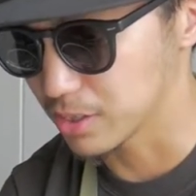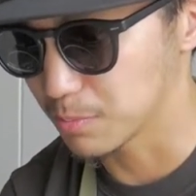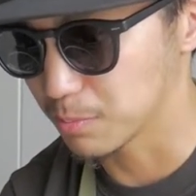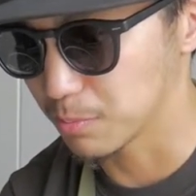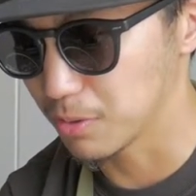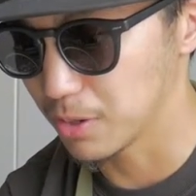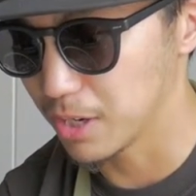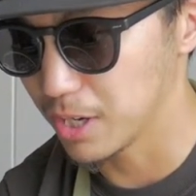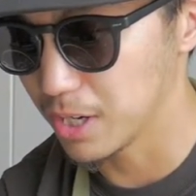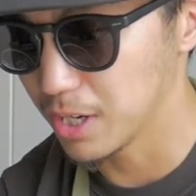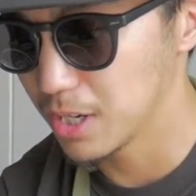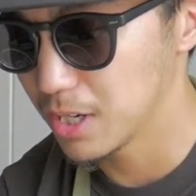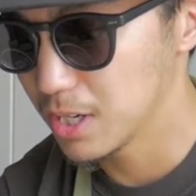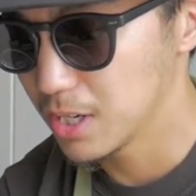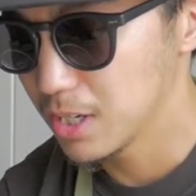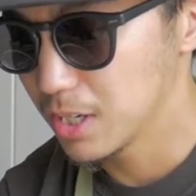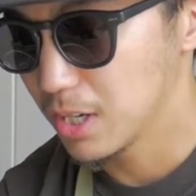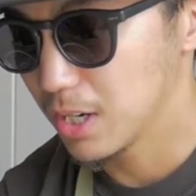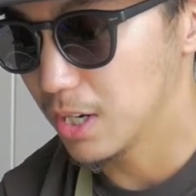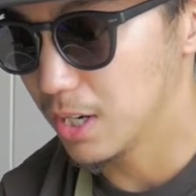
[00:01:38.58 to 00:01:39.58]
spray,
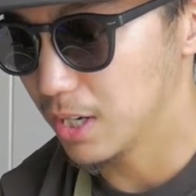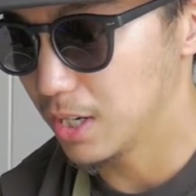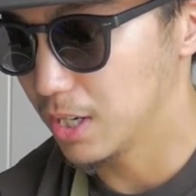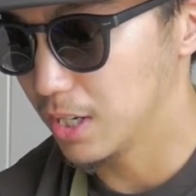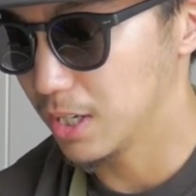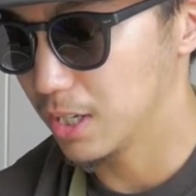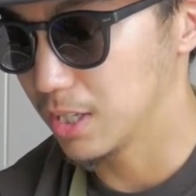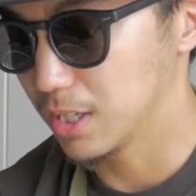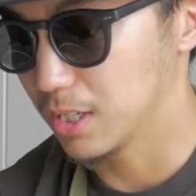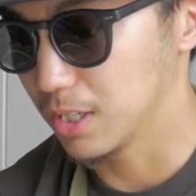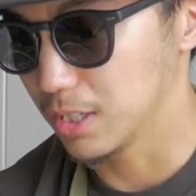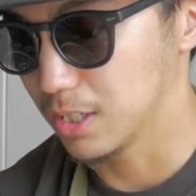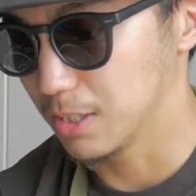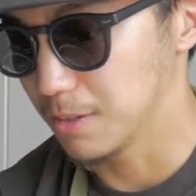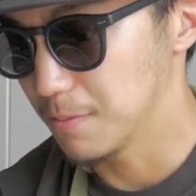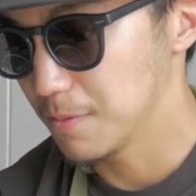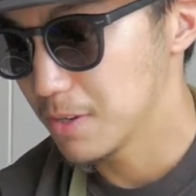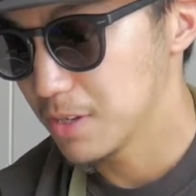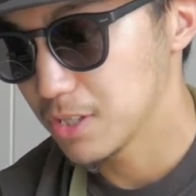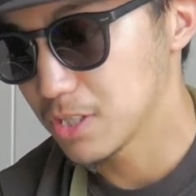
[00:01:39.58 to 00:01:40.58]
and
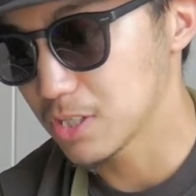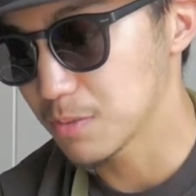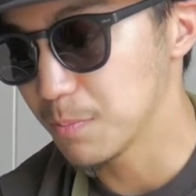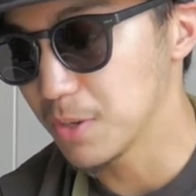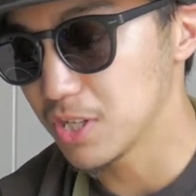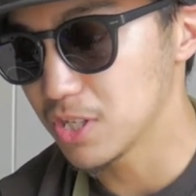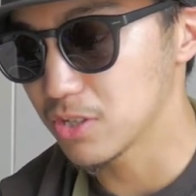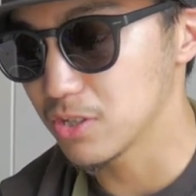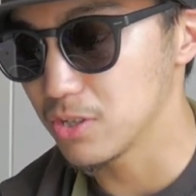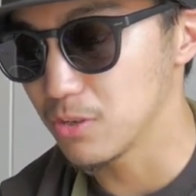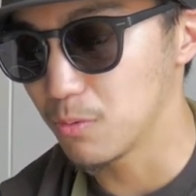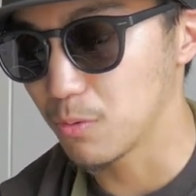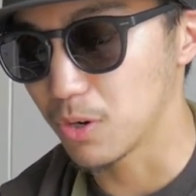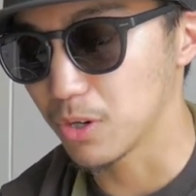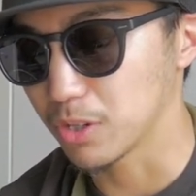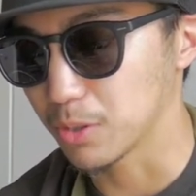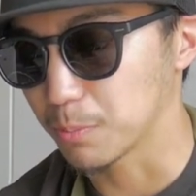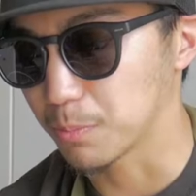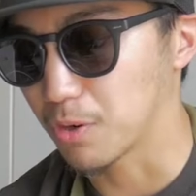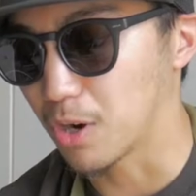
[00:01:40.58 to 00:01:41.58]
uh, just make sure you
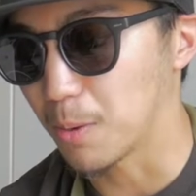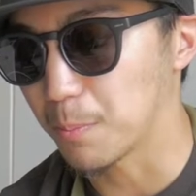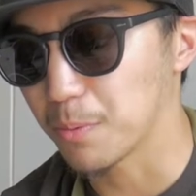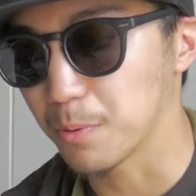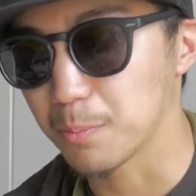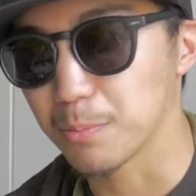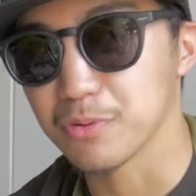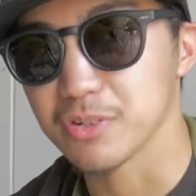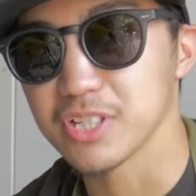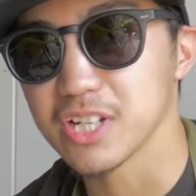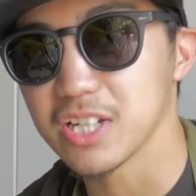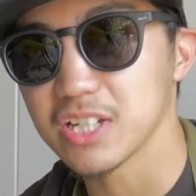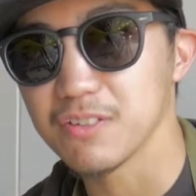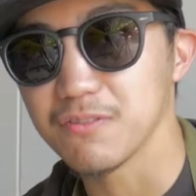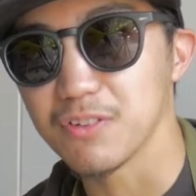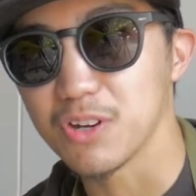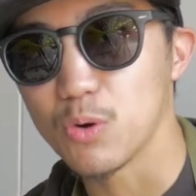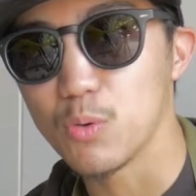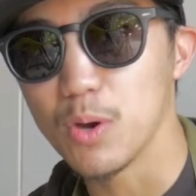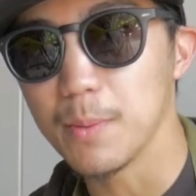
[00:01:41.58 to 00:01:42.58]
wear the proper
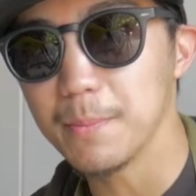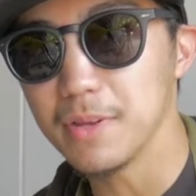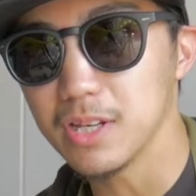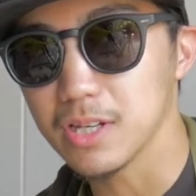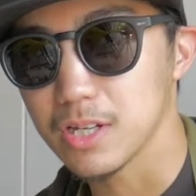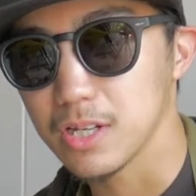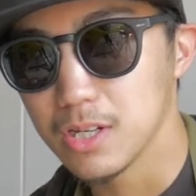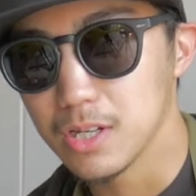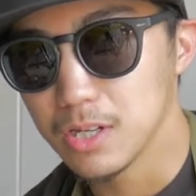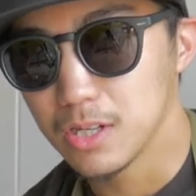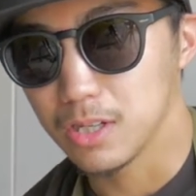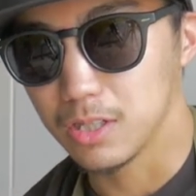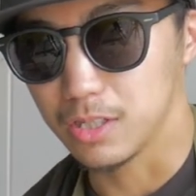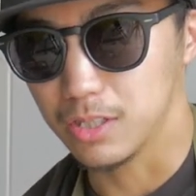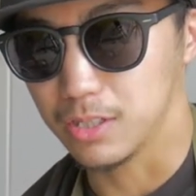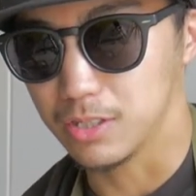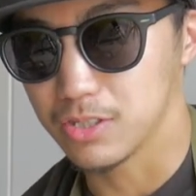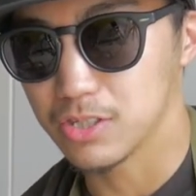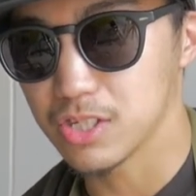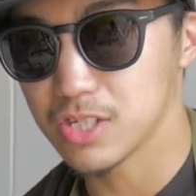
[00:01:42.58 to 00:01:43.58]
protective equipment
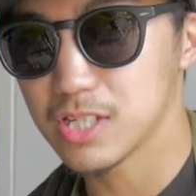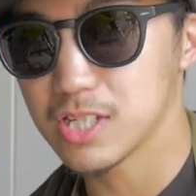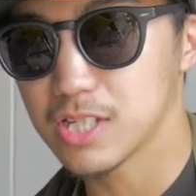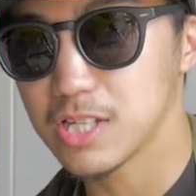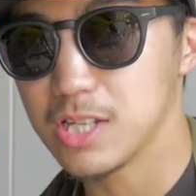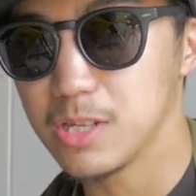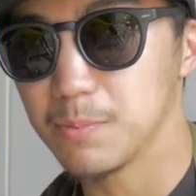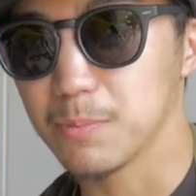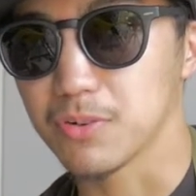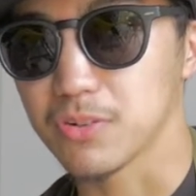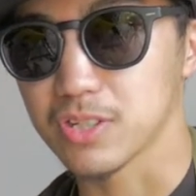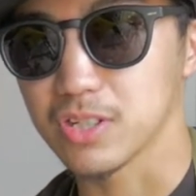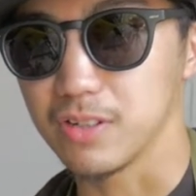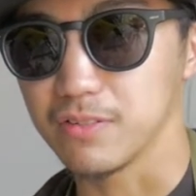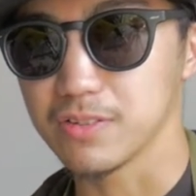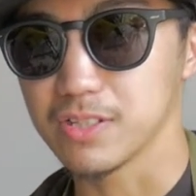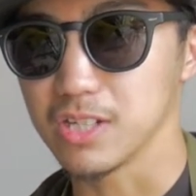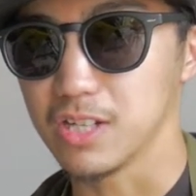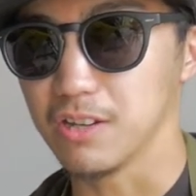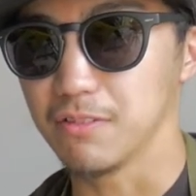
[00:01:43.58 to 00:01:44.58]
uh, just to keep
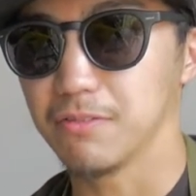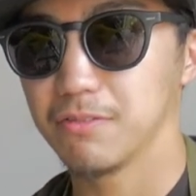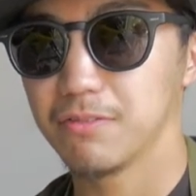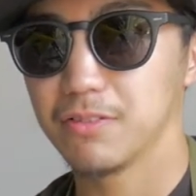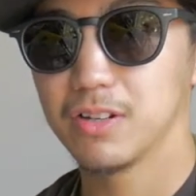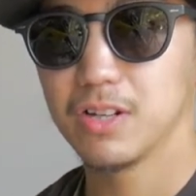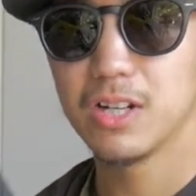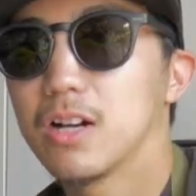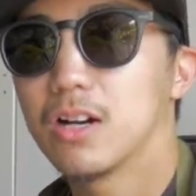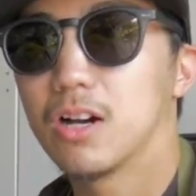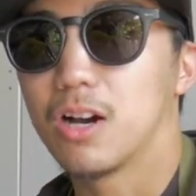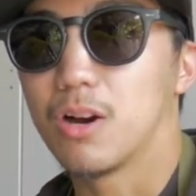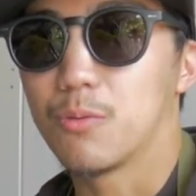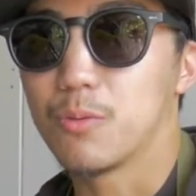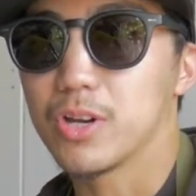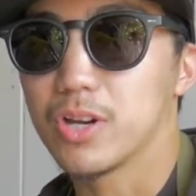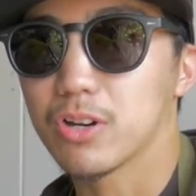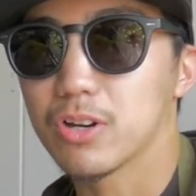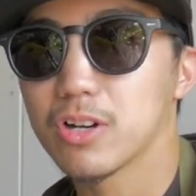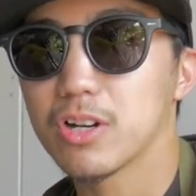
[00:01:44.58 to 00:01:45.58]
yourself safe. Uh,
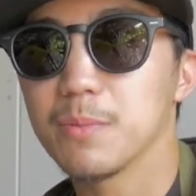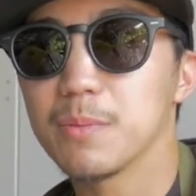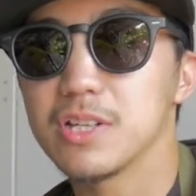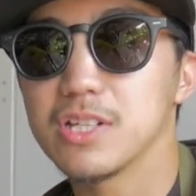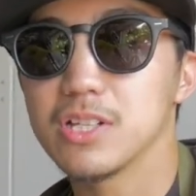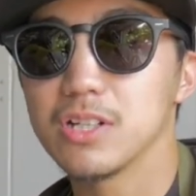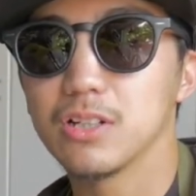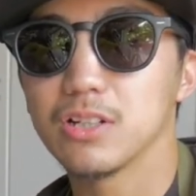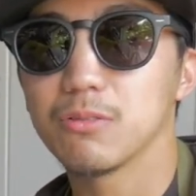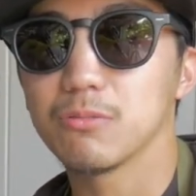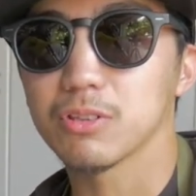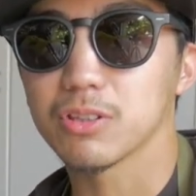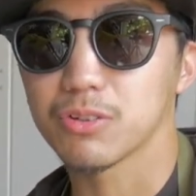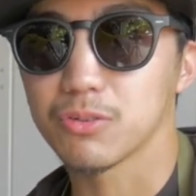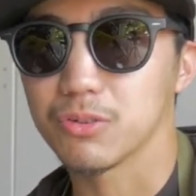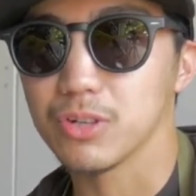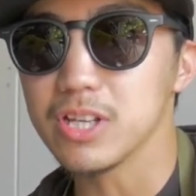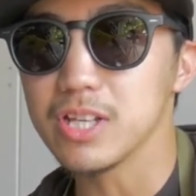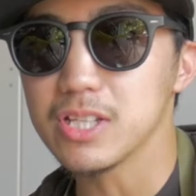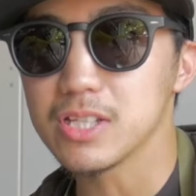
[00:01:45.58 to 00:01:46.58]
we are going to be dealing with
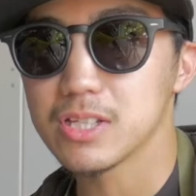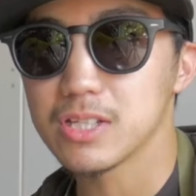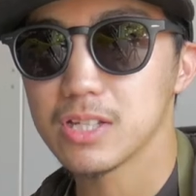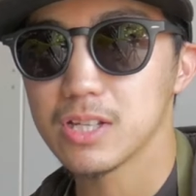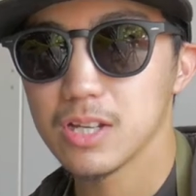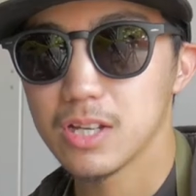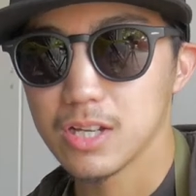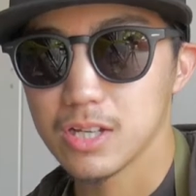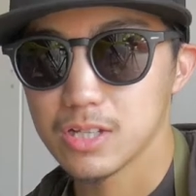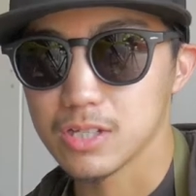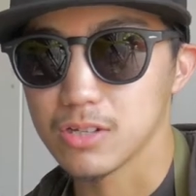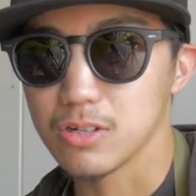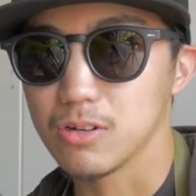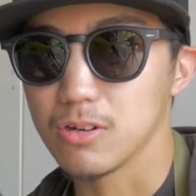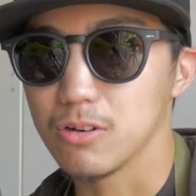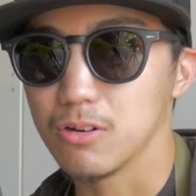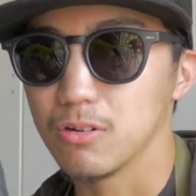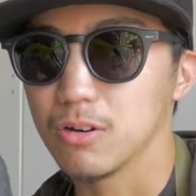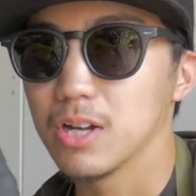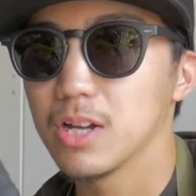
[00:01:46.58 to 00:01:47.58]
grease,
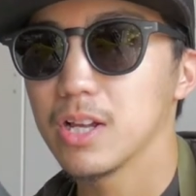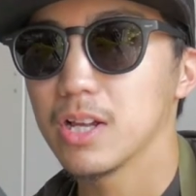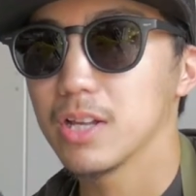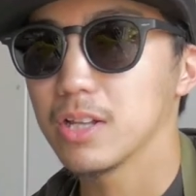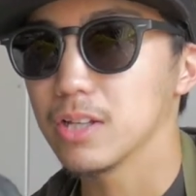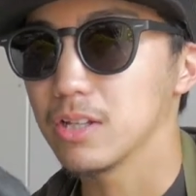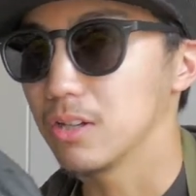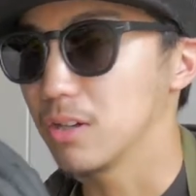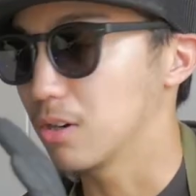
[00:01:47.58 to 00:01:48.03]
so you